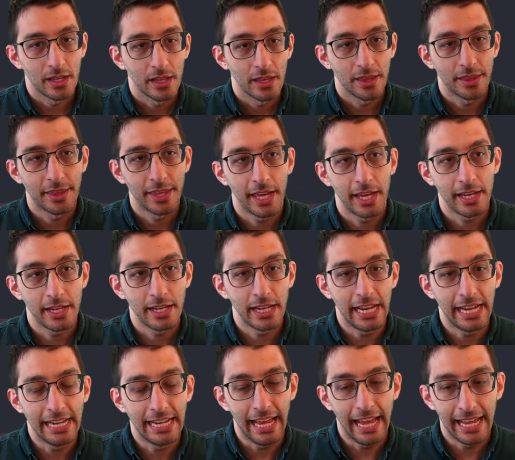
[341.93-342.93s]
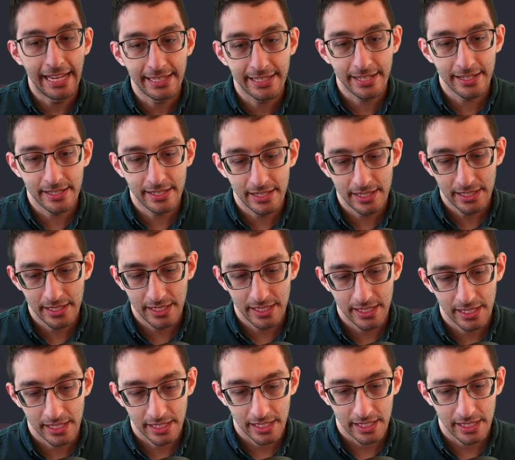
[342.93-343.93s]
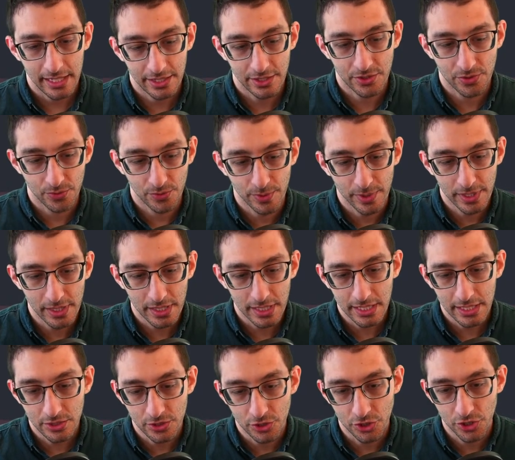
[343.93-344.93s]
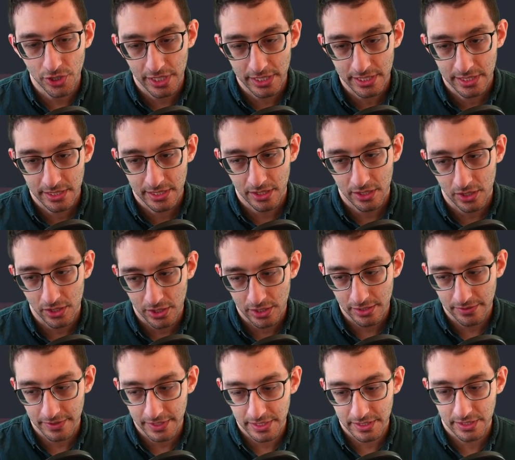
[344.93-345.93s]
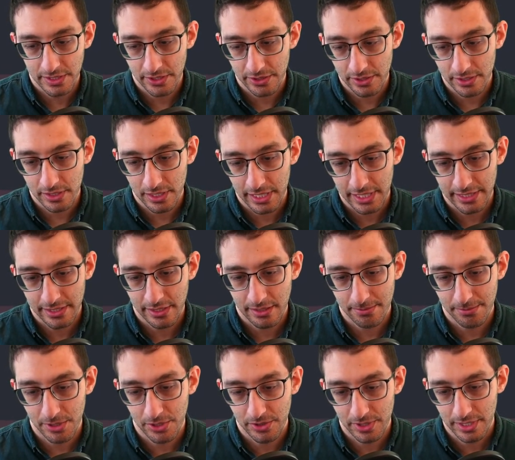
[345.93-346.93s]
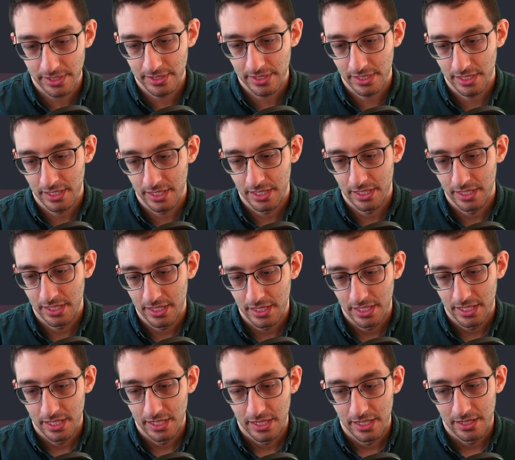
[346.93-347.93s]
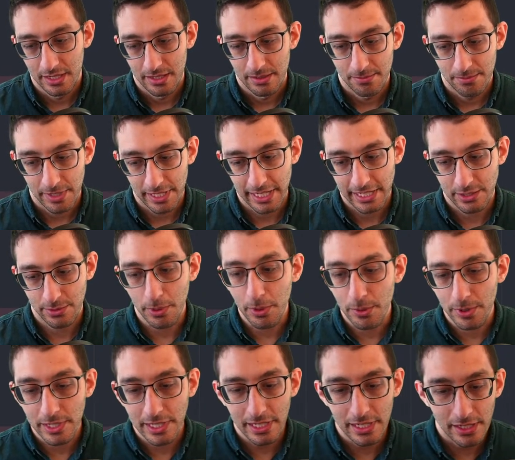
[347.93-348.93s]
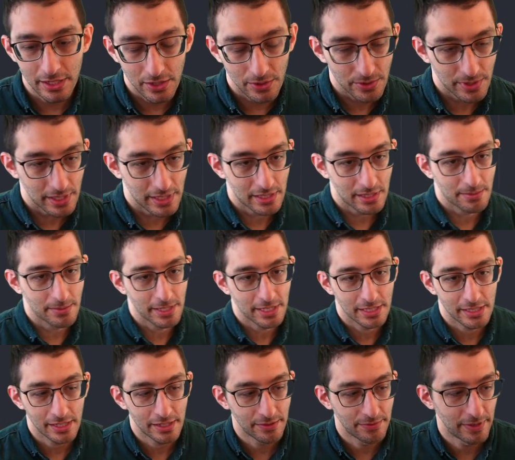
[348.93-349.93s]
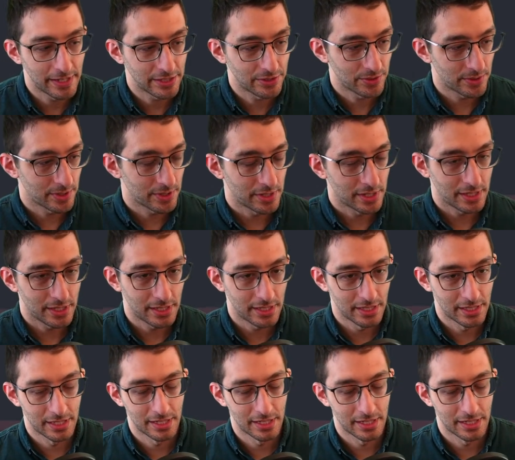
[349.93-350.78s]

Then an entity is really just all of its serialized components. But I guess we would need to know that something's an adventure or not.